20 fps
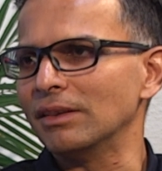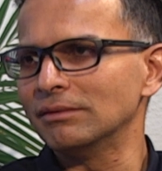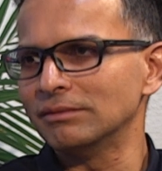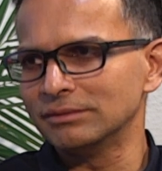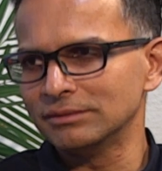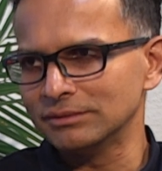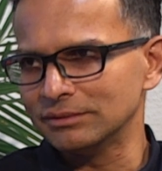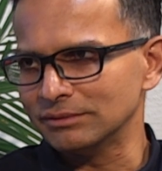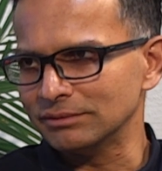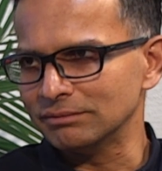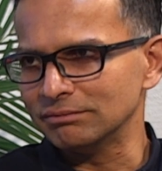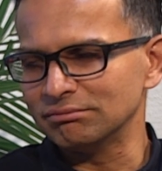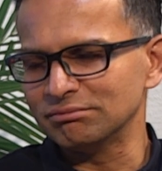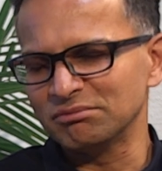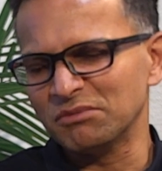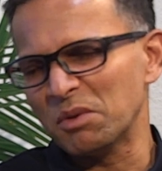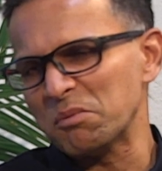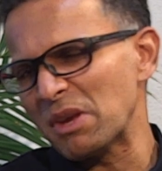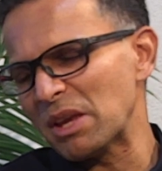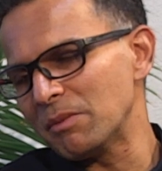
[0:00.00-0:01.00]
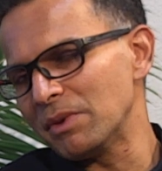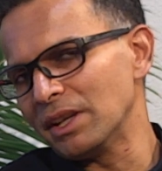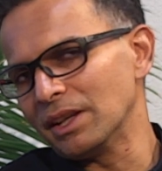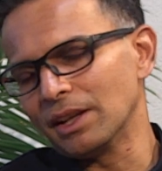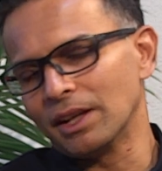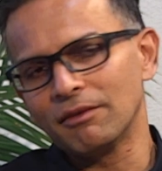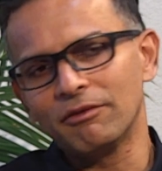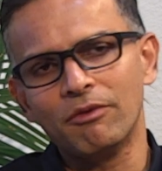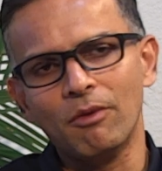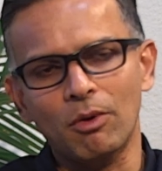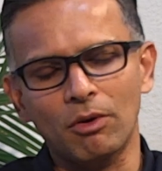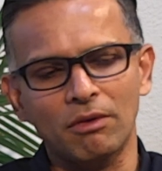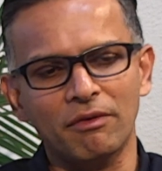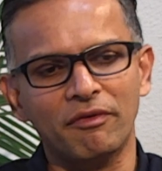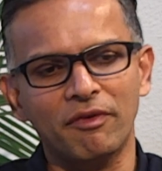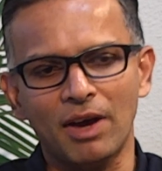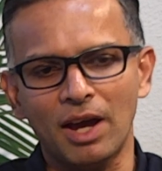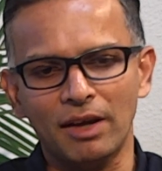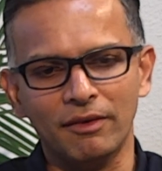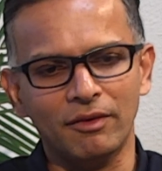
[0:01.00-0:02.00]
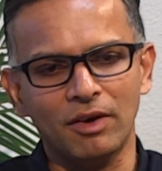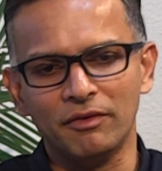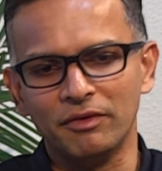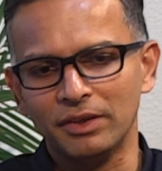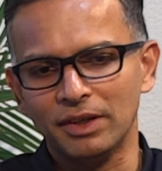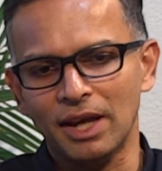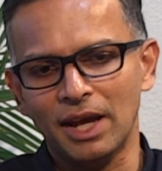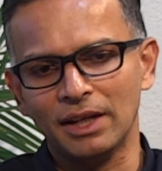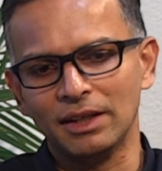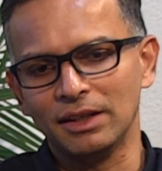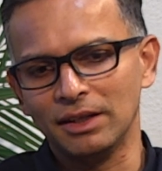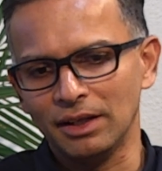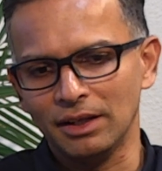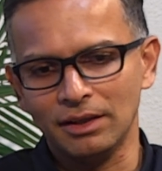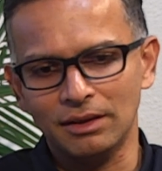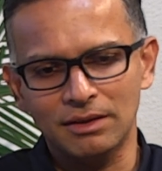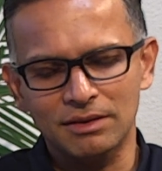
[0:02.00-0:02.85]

or maybe inning 4 or 5 of a 9-inning